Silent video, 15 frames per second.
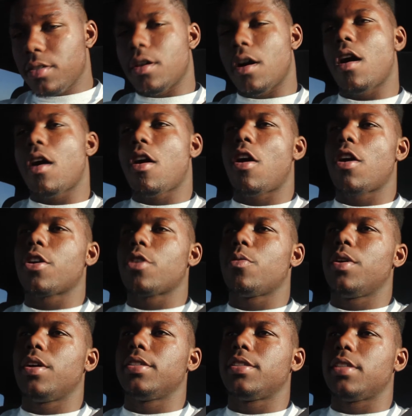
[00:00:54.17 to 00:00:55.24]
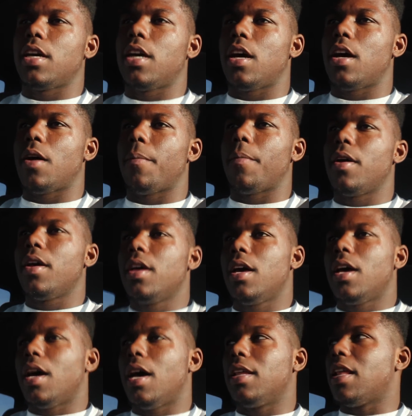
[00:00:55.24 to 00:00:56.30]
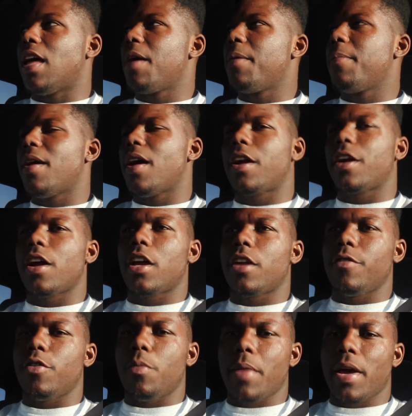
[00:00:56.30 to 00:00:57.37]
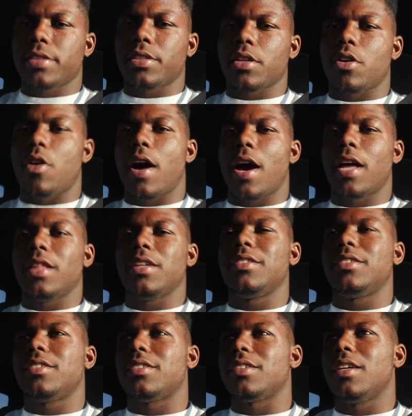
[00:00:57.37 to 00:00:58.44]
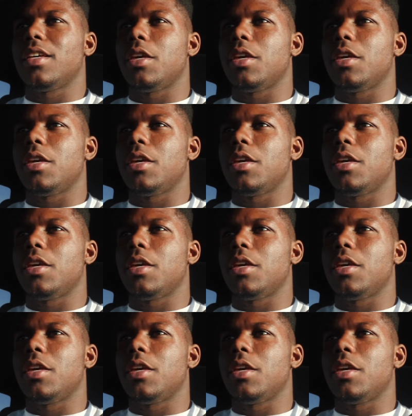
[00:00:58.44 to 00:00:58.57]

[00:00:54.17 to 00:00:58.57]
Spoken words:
Don Carter was a linebacker out of New Mexico Highlands.